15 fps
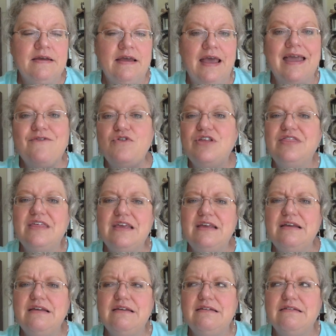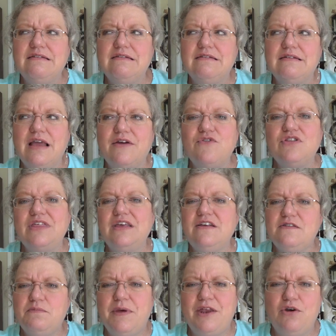everything
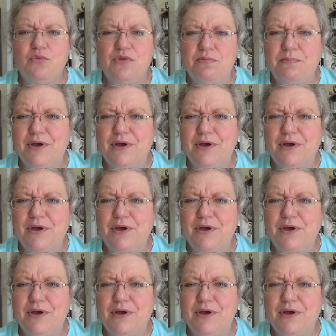is better with